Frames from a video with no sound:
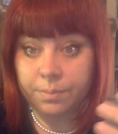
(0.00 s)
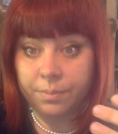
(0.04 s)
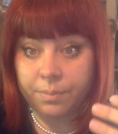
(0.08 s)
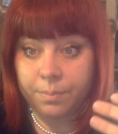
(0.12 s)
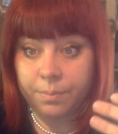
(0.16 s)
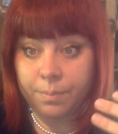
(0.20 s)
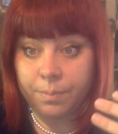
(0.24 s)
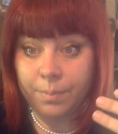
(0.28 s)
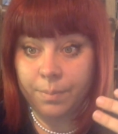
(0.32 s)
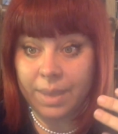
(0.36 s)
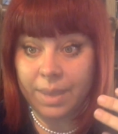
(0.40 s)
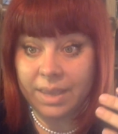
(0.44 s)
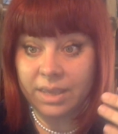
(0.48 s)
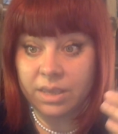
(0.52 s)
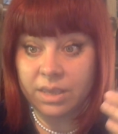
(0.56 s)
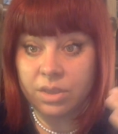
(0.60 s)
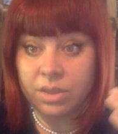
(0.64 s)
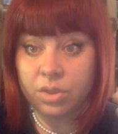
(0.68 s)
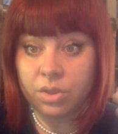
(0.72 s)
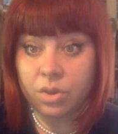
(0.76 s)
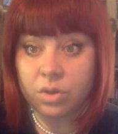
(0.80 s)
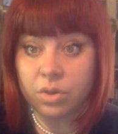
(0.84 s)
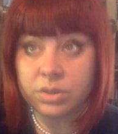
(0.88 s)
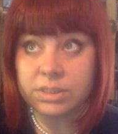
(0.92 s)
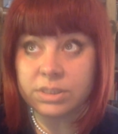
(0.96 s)

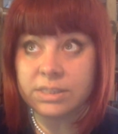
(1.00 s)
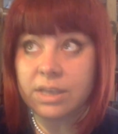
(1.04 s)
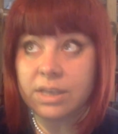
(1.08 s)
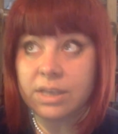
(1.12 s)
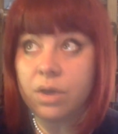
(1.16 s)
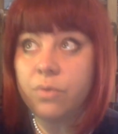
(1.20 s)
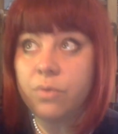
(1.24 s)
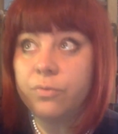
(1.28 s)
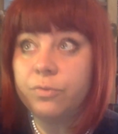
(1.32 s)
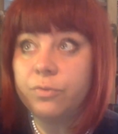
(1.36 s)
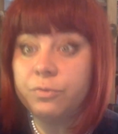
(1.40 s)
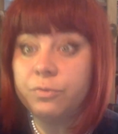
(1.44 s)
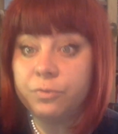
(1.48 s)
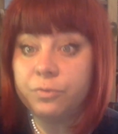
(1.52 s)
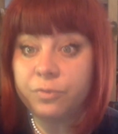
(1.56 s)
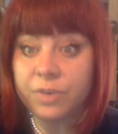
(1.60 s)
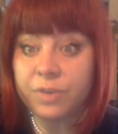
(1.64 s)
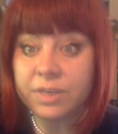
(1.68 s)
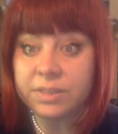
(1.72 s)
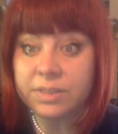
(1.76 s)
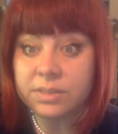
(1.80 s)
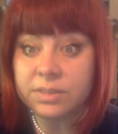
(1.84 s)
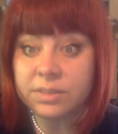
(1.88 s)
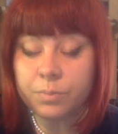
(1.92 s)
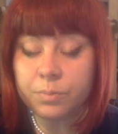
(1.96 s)
making yourself
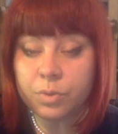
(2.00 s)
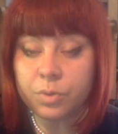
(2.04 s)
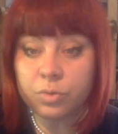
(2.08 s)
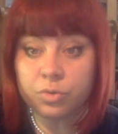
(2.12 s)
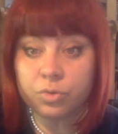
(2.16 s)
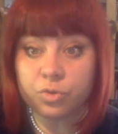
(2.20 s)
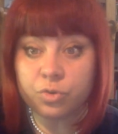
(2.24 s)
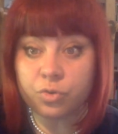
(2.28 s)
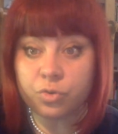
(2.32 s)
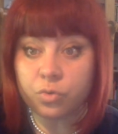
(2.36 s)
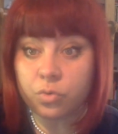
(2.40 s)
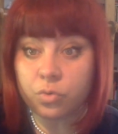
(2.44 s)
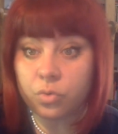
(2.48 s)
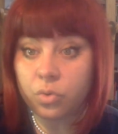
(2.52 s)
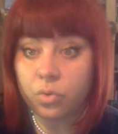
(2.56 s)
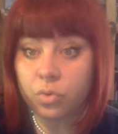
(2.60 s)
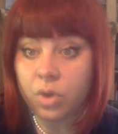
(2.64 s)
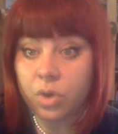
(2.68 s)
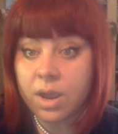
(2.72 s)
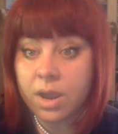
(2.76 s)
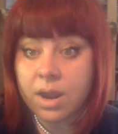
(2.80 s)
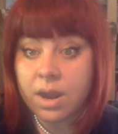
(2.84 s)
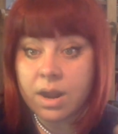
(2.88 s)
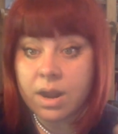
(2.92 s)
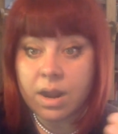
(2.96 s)
visible through
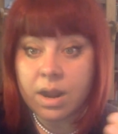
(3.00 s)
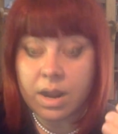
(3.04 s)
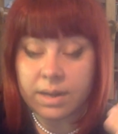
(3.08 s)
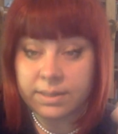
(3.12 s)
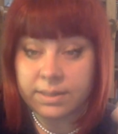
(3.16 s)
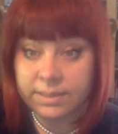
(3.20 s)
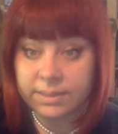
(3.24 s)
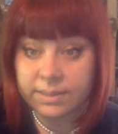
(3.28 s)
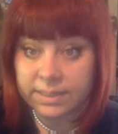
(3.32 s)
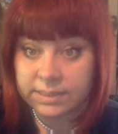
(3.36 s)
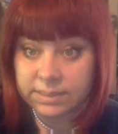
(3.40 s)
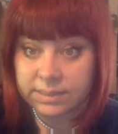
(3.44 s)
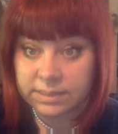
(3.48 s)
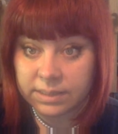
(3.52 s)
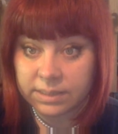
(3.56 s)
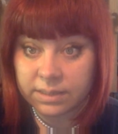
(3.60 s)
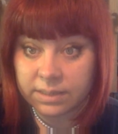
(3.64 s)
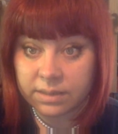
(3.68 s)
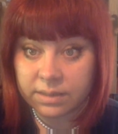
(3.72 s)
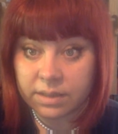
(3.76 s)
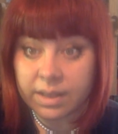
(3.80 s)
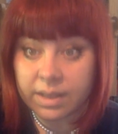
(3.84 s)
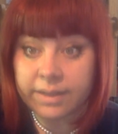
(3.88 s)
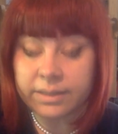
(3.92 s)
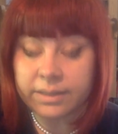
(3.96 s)

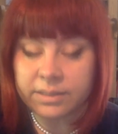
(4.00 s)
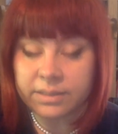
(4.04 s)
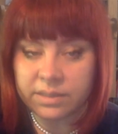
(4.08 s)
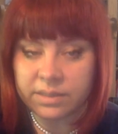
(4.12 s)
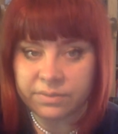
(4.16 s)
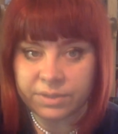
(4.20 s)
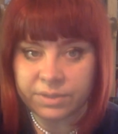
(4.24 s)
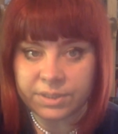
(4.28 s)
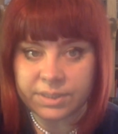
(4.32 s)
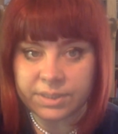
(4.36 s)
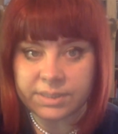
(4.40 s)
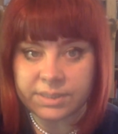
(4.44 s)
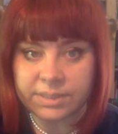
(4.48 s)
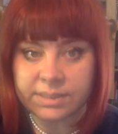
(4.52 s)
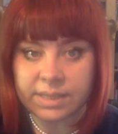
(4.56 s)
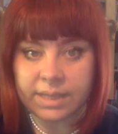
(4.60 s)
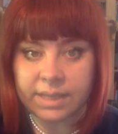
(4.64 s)
artistic activities.